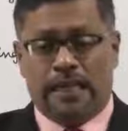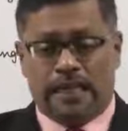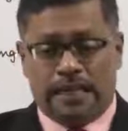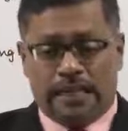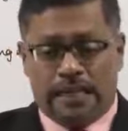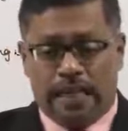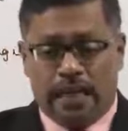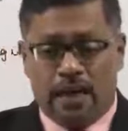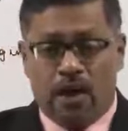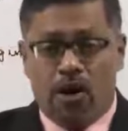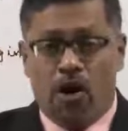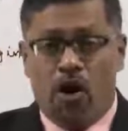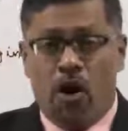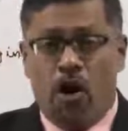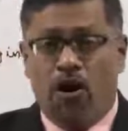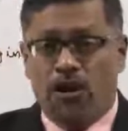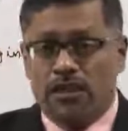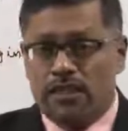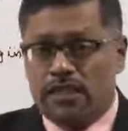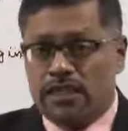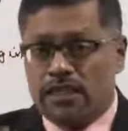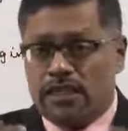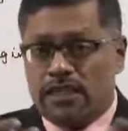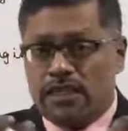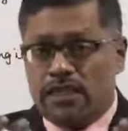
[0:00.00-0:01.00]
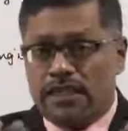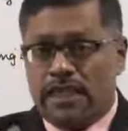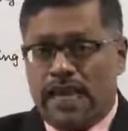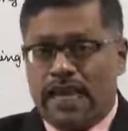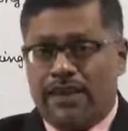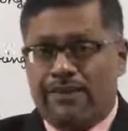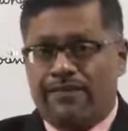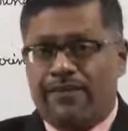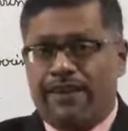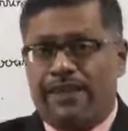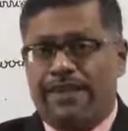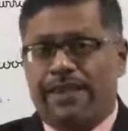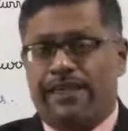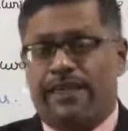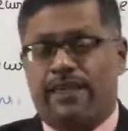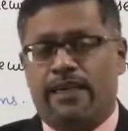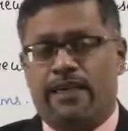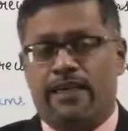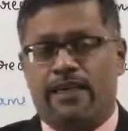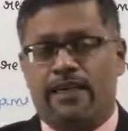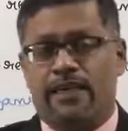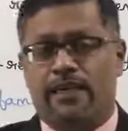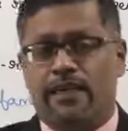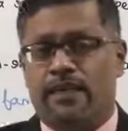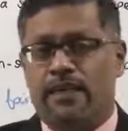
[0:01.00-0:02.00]
the cost that we
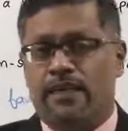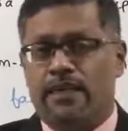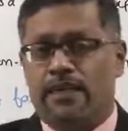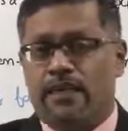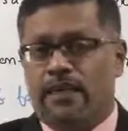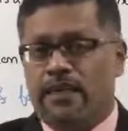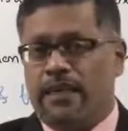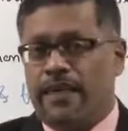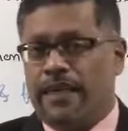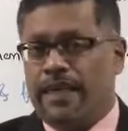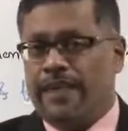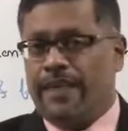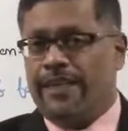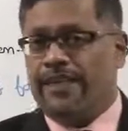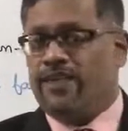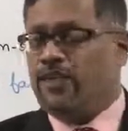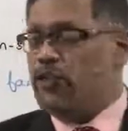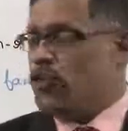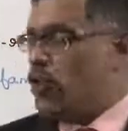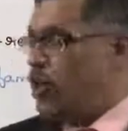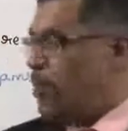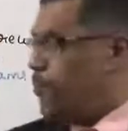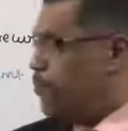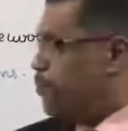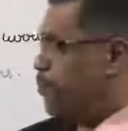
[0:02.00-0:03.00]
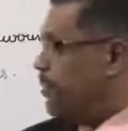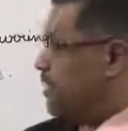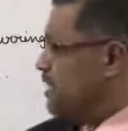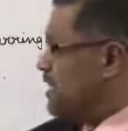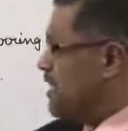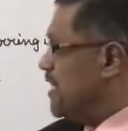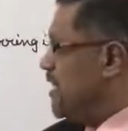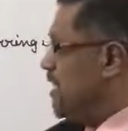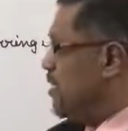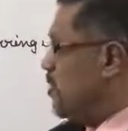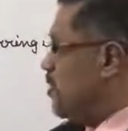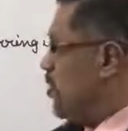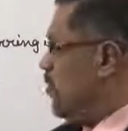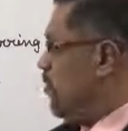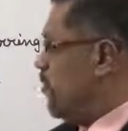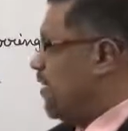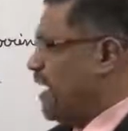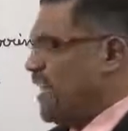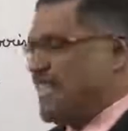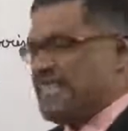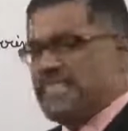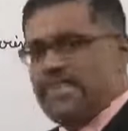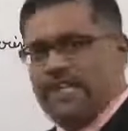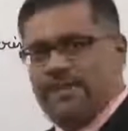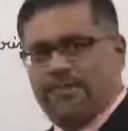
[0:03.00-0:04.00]
incur, it is not purchase of
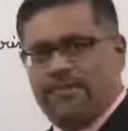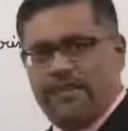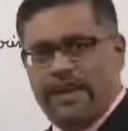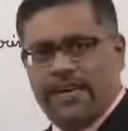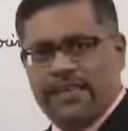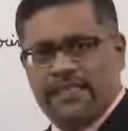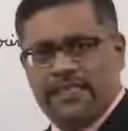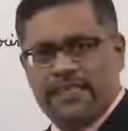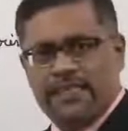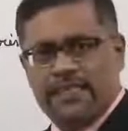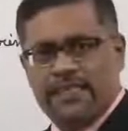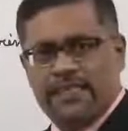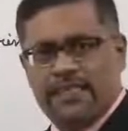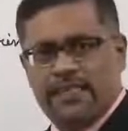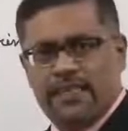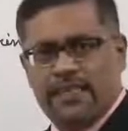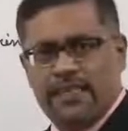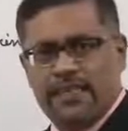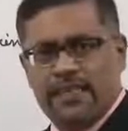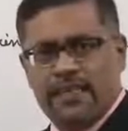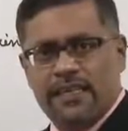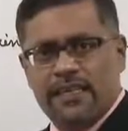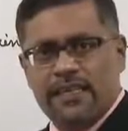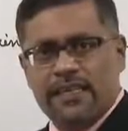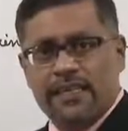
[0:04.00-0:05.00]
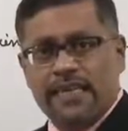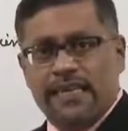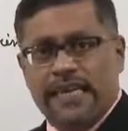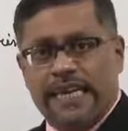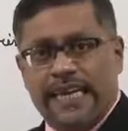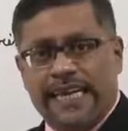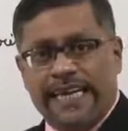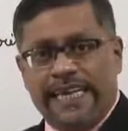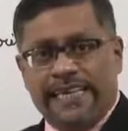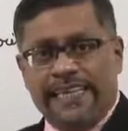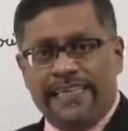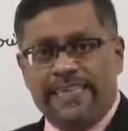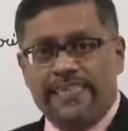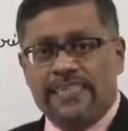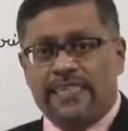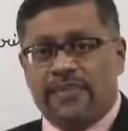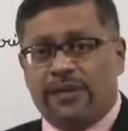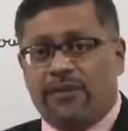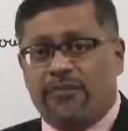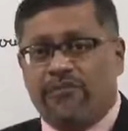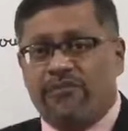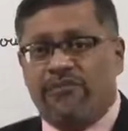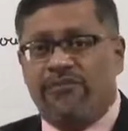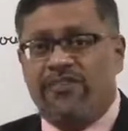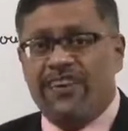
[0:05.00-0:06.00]
lights and fans. It is
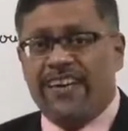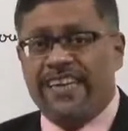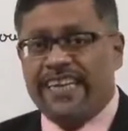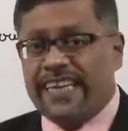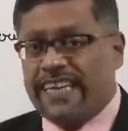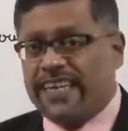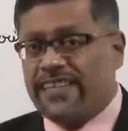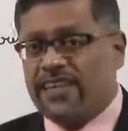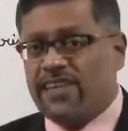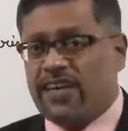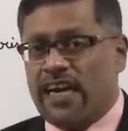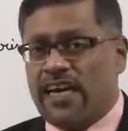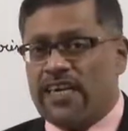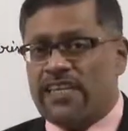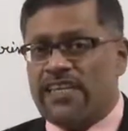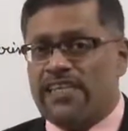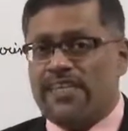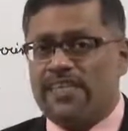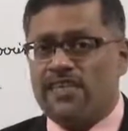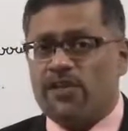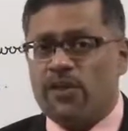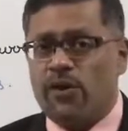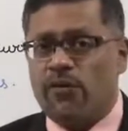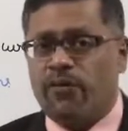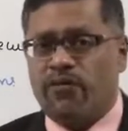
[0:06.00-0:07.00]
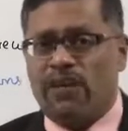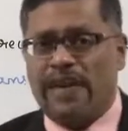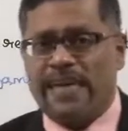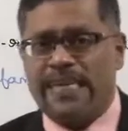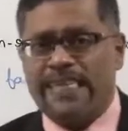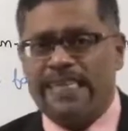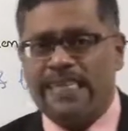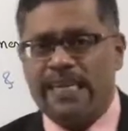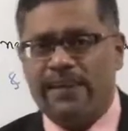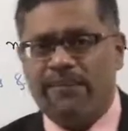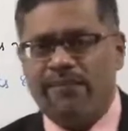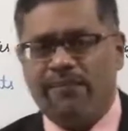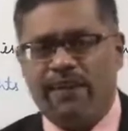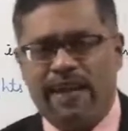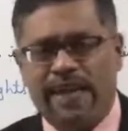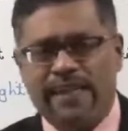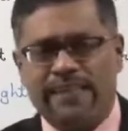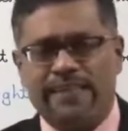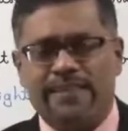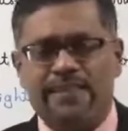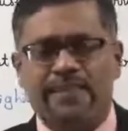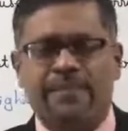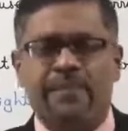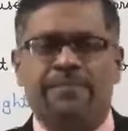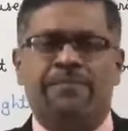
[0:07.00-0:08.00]
the fitting charges of lights and
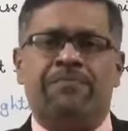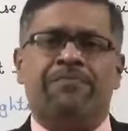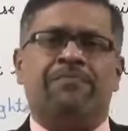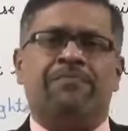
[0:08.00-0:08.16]
fans.